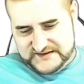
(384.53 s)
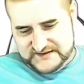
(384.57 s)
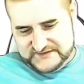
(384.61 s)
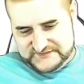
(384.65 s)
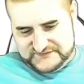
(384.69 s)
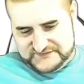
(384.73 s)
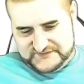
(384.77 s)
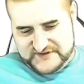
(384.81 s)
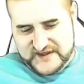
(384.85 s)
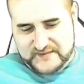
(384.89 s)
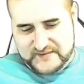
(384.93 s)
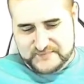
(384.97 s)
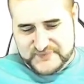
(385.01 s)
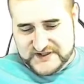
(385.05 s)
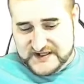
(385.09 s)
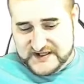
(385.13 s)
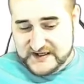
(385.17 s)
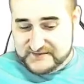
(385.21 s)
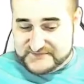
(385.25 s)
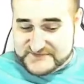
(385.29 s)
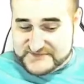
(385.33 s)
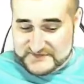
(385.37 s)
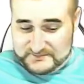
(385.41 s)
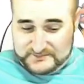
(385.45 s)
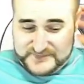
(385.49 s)
So that
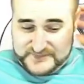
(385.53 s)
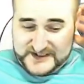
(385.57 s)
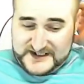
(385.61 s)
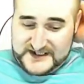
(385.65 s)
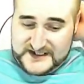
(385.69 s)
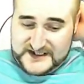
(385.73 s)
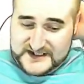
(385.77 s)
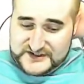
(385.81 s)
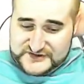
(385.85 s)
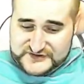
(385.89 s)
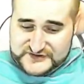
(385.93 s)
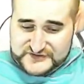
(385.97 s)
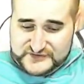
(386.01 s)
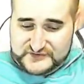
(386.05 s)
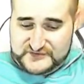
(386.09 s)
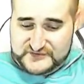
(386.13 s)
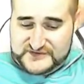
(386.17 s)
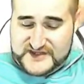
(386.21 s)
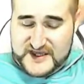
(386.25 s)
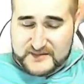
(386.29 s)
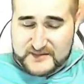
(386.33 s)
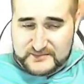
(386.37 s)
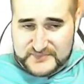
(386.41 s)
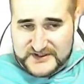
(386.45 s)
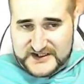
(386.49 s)
becomes a big issue and
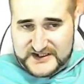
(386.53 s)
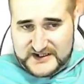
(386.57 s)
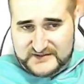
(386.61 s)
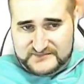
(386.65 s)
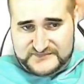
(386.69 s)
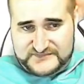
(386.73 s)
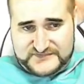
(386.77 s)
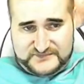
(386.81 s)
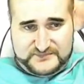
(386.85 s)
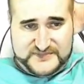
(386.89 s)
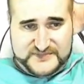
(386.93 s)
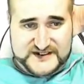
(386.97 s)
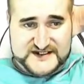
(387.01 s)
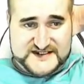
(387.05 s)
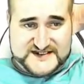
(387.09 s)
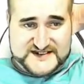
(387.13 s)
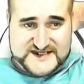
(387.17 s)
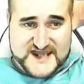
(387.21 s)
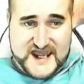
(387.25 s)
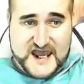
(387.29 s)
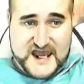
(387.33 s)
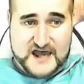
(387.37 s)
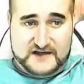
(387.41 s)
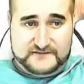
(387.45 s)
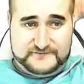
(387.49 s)
that becomes a big
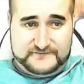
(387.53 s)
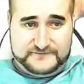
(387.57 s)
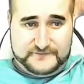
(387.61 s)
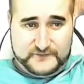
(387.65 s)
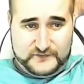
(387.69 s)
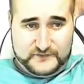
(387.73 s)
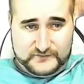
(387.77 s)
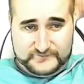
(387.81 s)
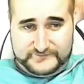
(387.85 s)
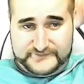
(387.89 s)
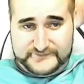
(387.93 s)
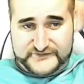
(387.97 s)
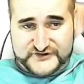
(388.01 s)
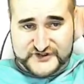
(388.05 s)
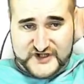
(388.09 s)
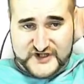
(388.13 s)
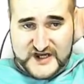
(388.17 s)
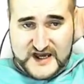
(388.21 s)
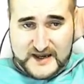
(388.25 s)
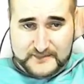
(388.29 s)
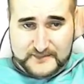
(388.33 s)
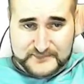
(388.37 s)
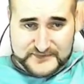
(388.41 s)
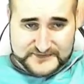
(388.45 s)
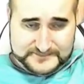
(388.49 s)
downfall for
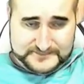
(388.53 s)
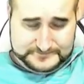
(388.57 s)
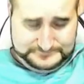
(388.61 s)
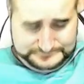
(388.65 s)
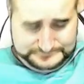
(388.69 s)
Sharpen,